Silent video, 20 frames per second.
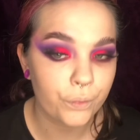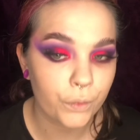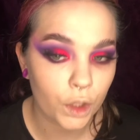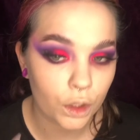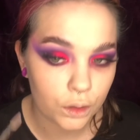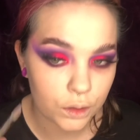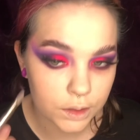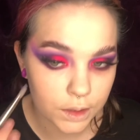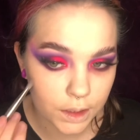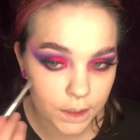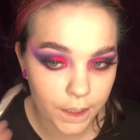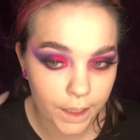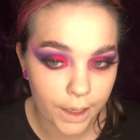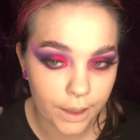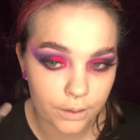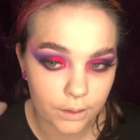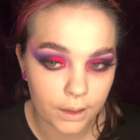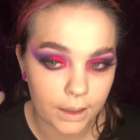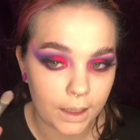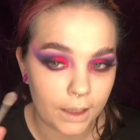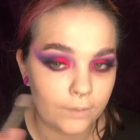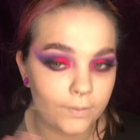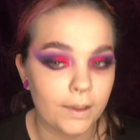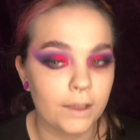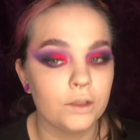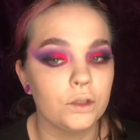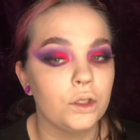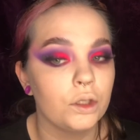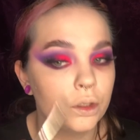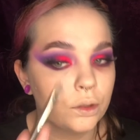So
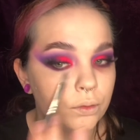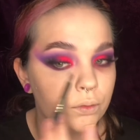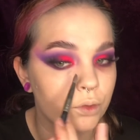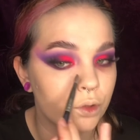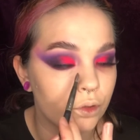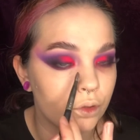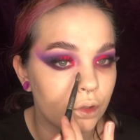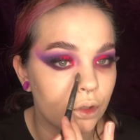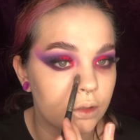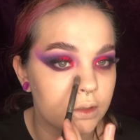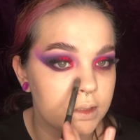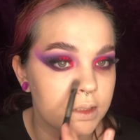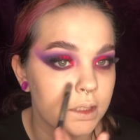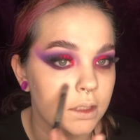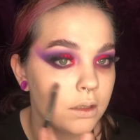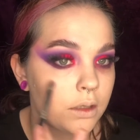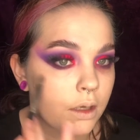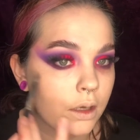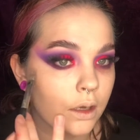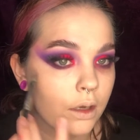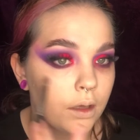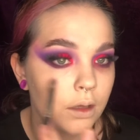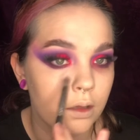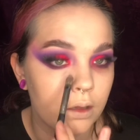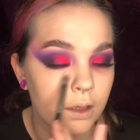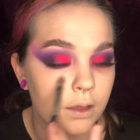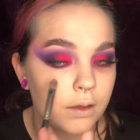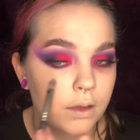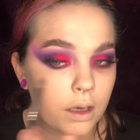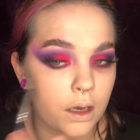then you can do your concealer
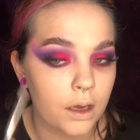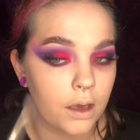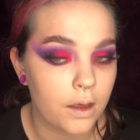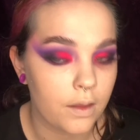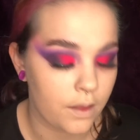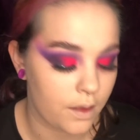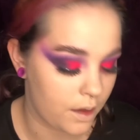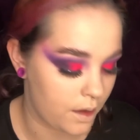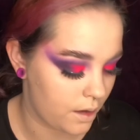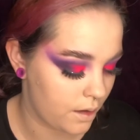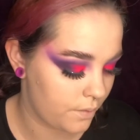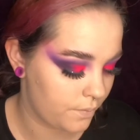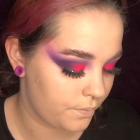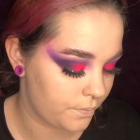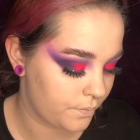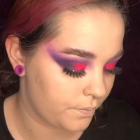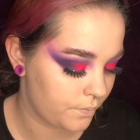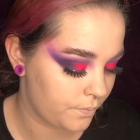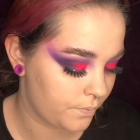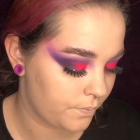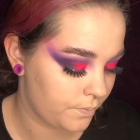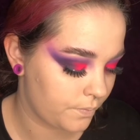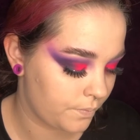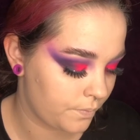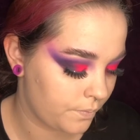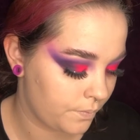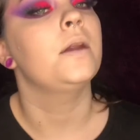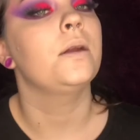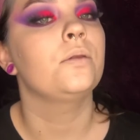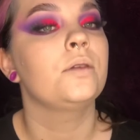like that there. I'm
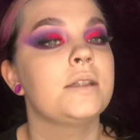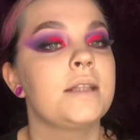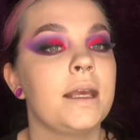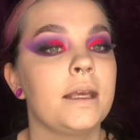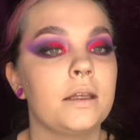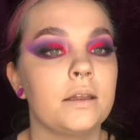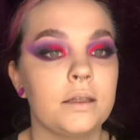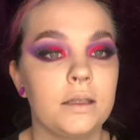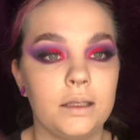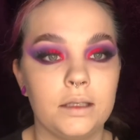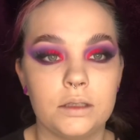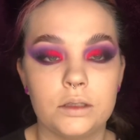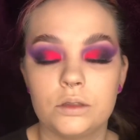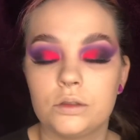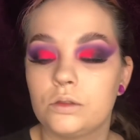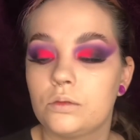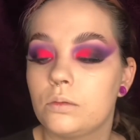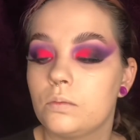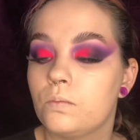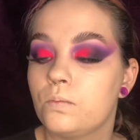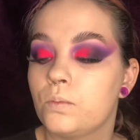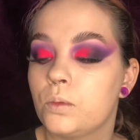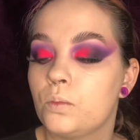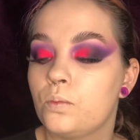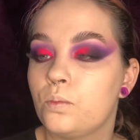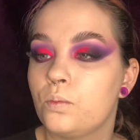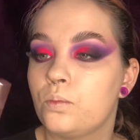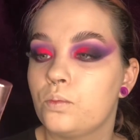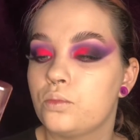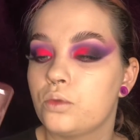going to take the
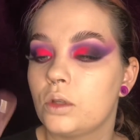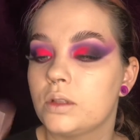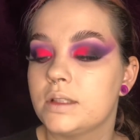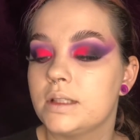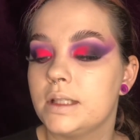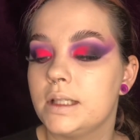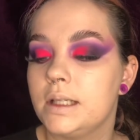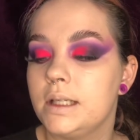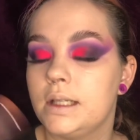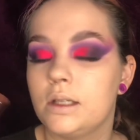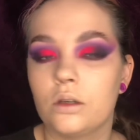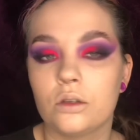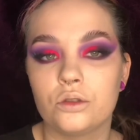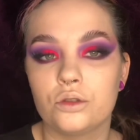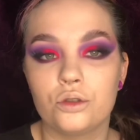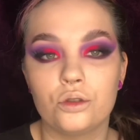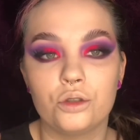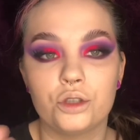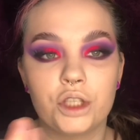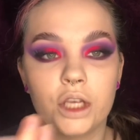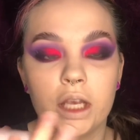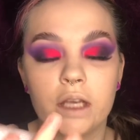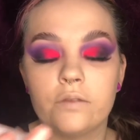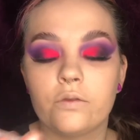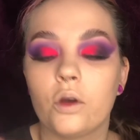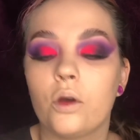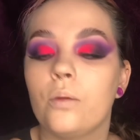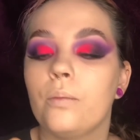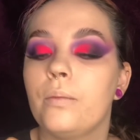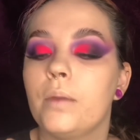bronzy contour shade
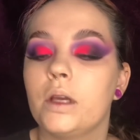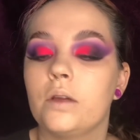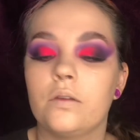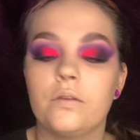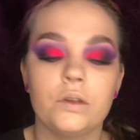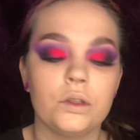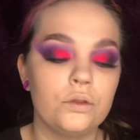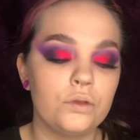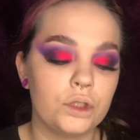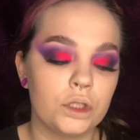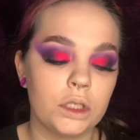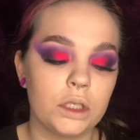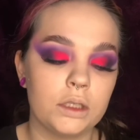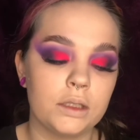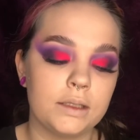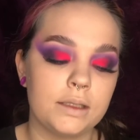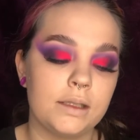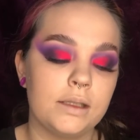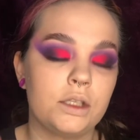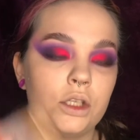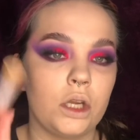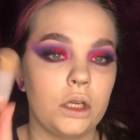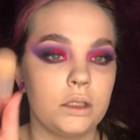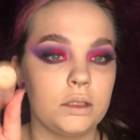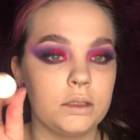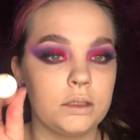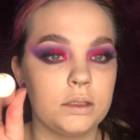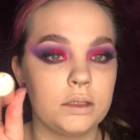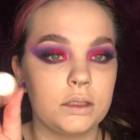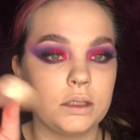from Makeup Revolution. This is the shade
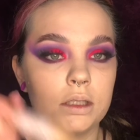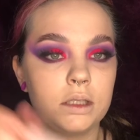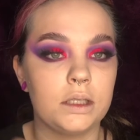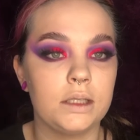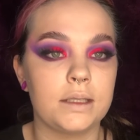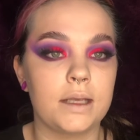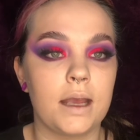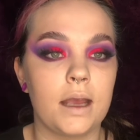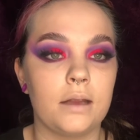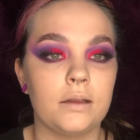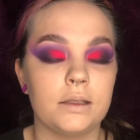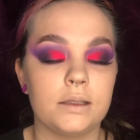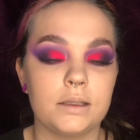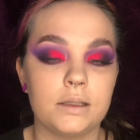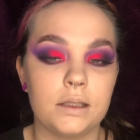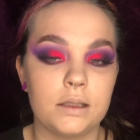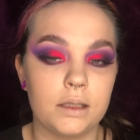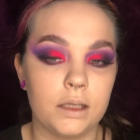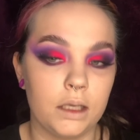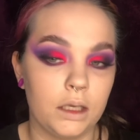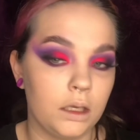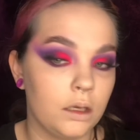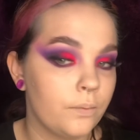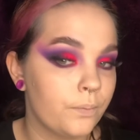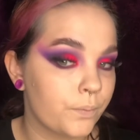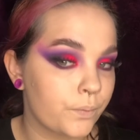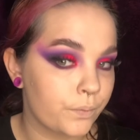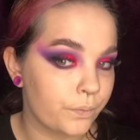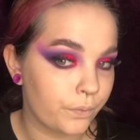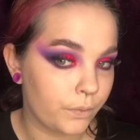C10. This is the
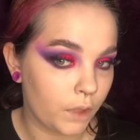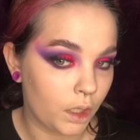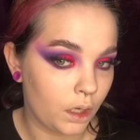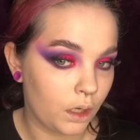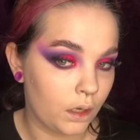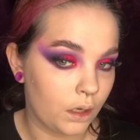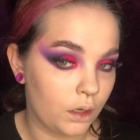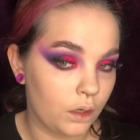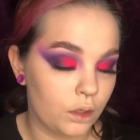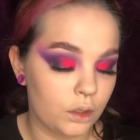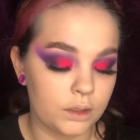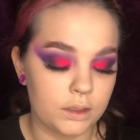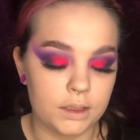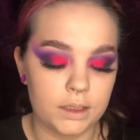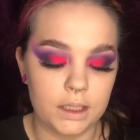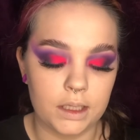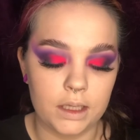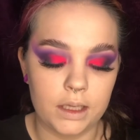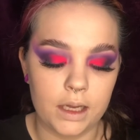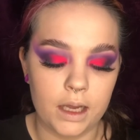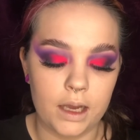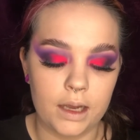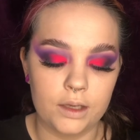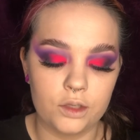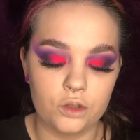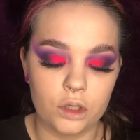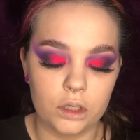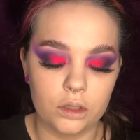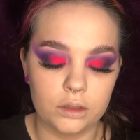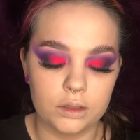Conceal and
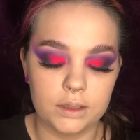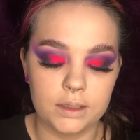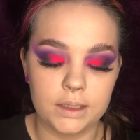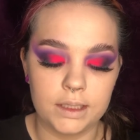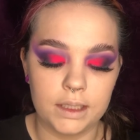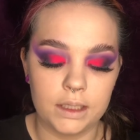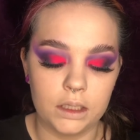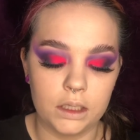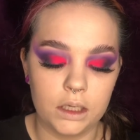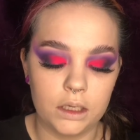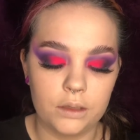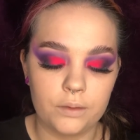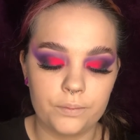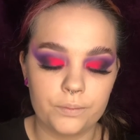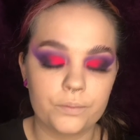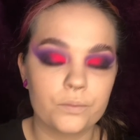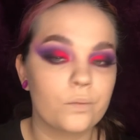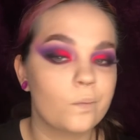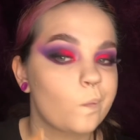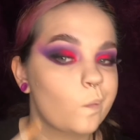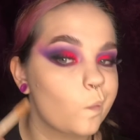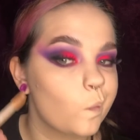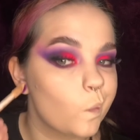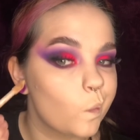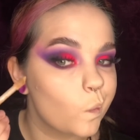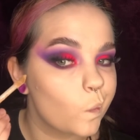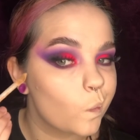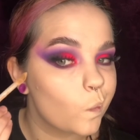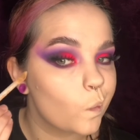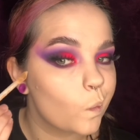Hydrate Concealer.
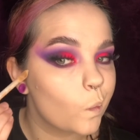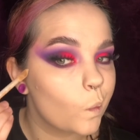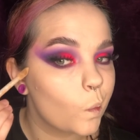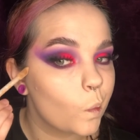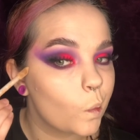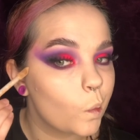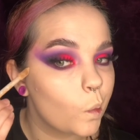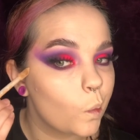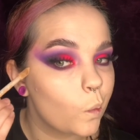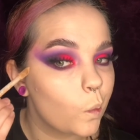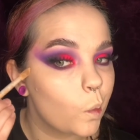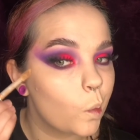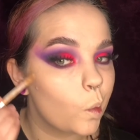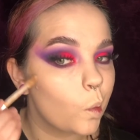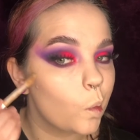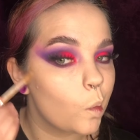We'll put it